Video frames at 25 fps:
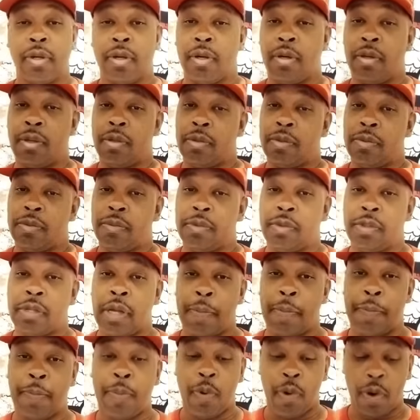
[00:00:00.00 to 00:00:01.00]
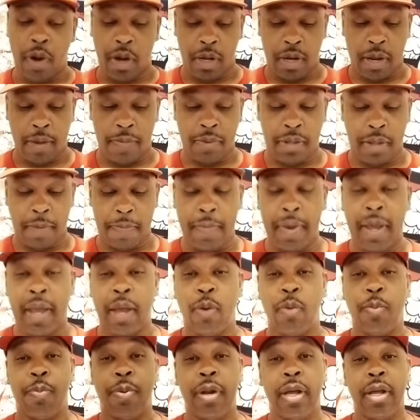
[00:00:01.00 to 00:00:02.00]
that boy, the man
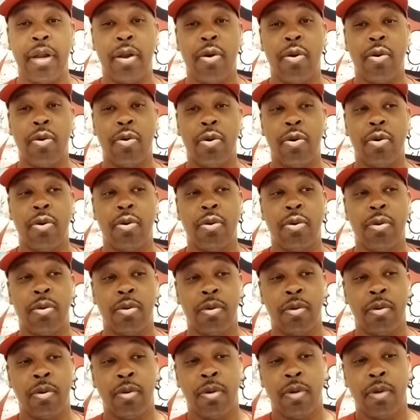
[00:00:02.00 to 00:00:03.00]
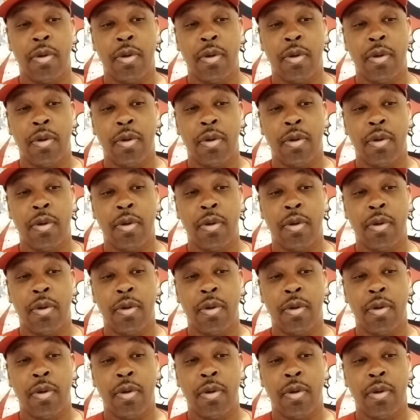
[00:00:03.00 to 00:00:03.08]
who played on